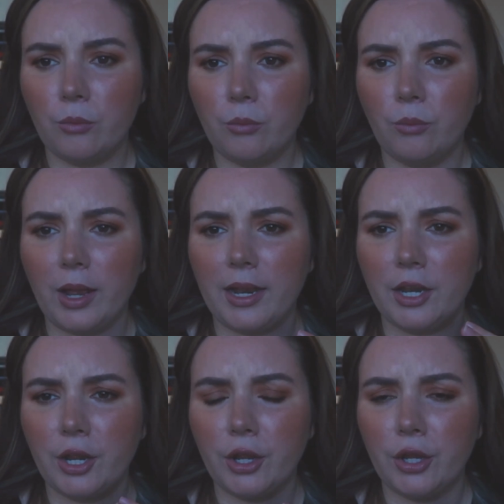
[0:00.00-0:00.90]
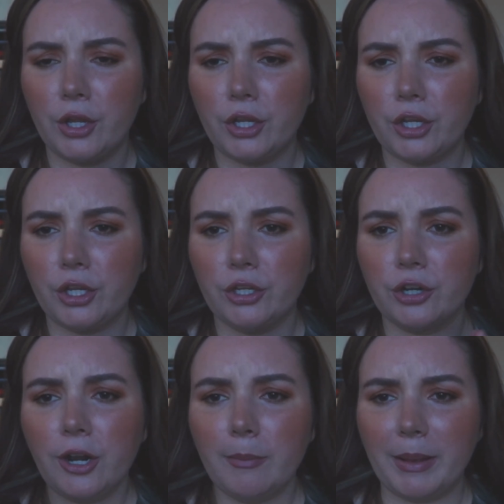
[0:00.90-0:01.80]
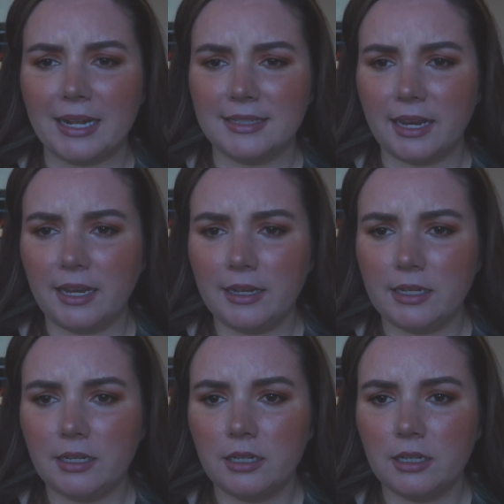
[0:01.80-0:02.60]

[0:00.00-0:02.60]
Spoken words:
When you're on a bad date